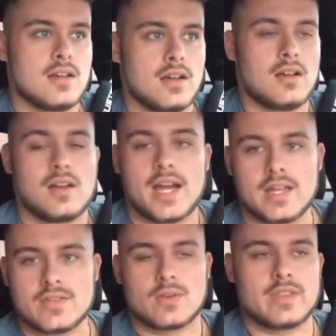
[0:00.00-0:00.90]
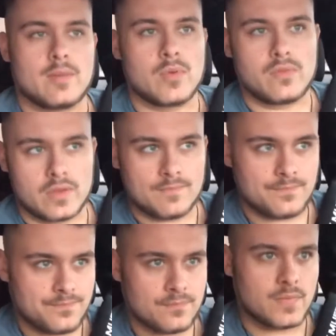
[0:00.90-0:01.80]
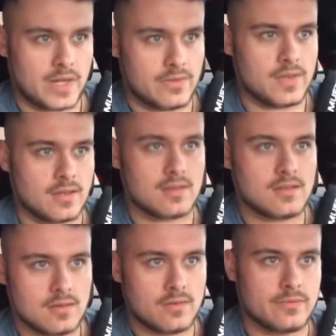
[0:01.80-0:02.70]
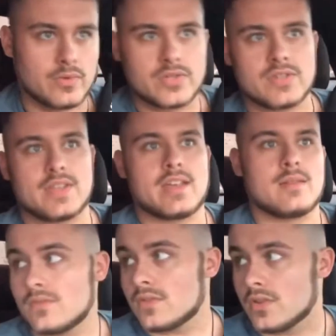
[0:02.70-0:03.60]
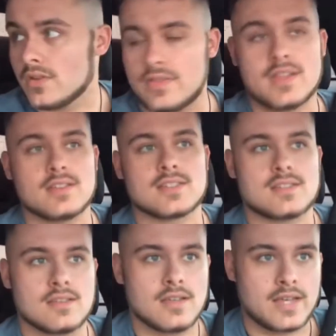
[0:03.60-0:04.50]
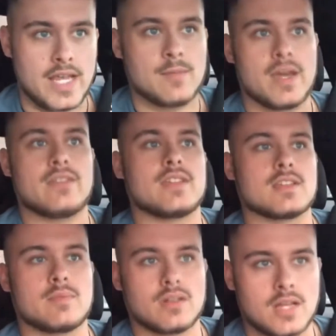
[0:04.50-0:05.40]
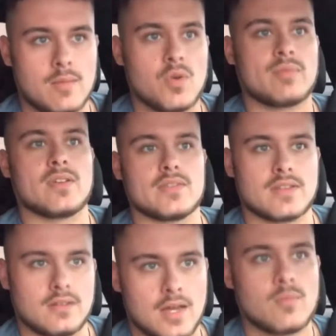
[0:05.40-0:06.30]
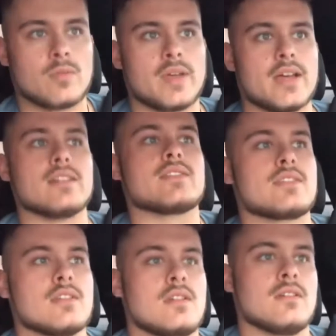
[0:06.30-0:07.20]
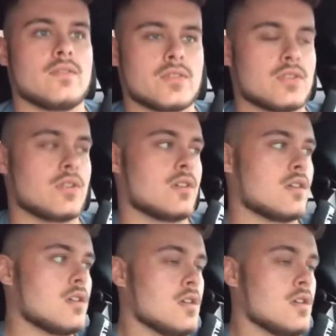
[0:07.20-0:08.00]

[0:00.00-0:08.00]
I enjoyed that movie, but I think through Shazam, good things and bad things, but a lot more pros and a lot more bads for sure.